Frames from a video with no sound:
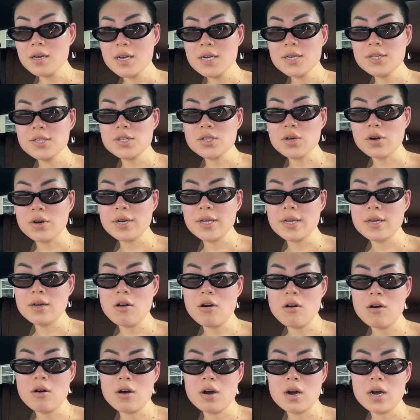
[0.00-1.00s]
starting
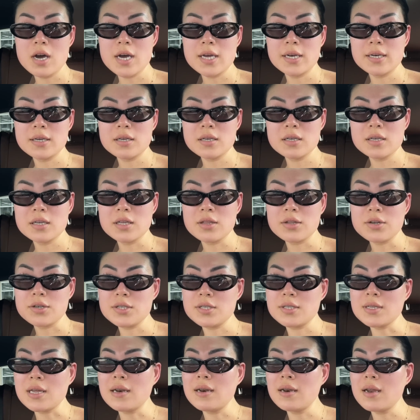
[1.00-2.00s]
on either
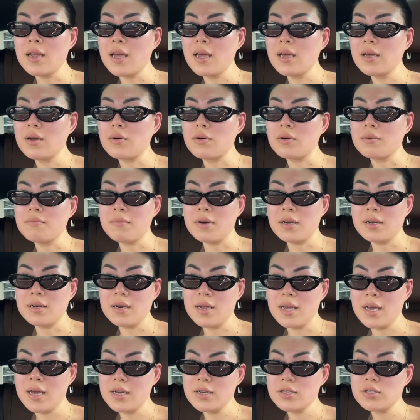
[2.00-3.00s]
Sunday or
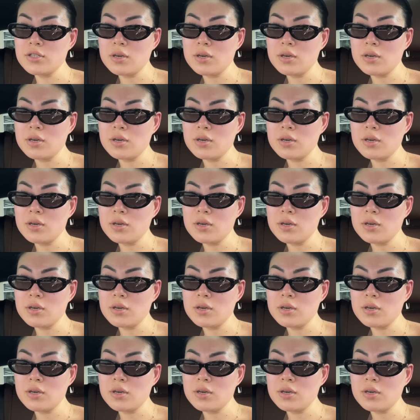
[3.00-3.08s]
Monday.